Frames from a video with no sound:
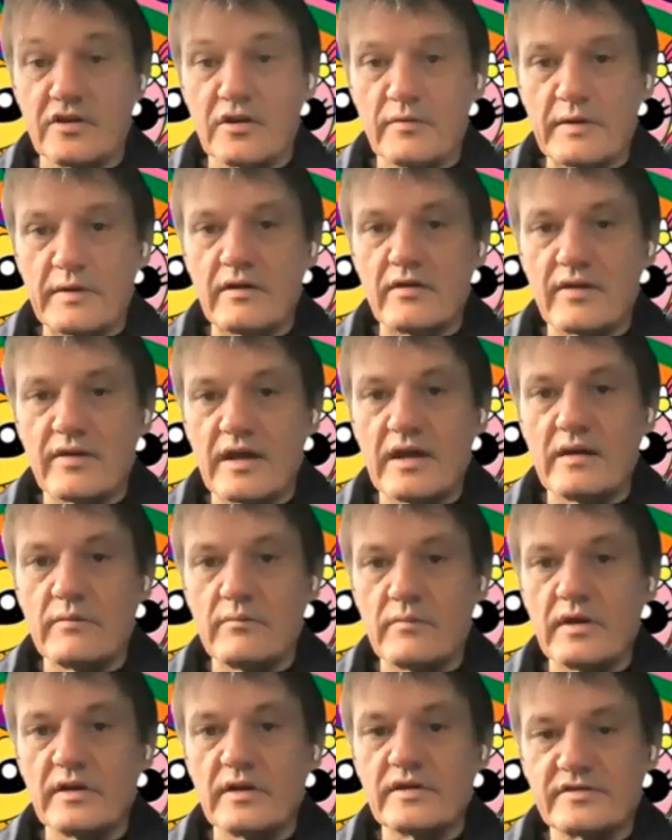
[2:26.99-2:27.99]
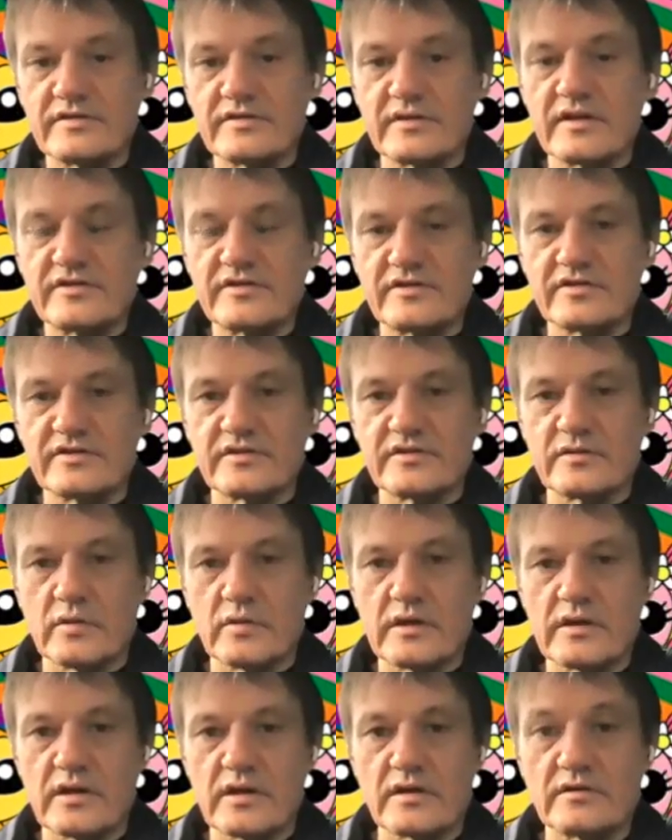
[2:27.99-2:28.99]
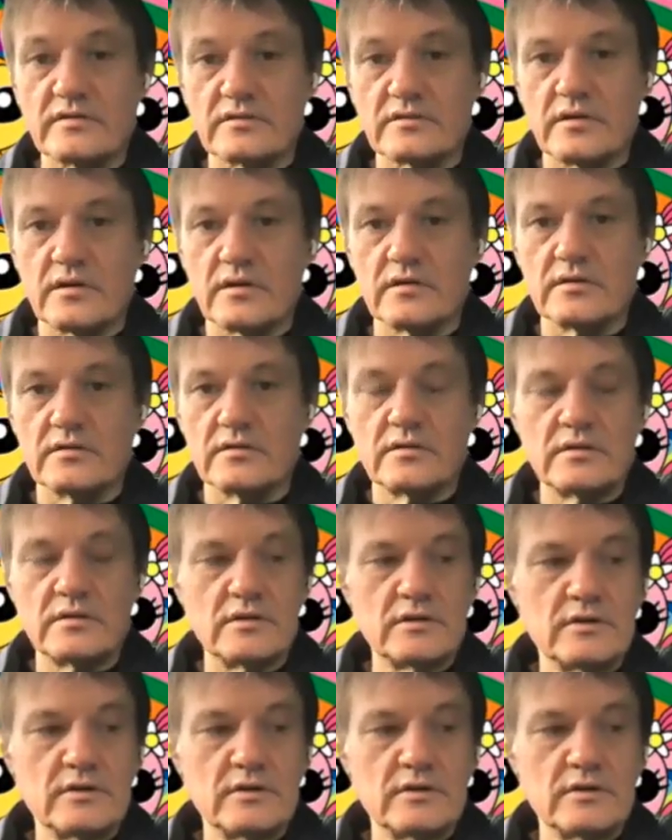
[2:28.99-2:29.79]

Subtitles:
not about them. That's just the way things go.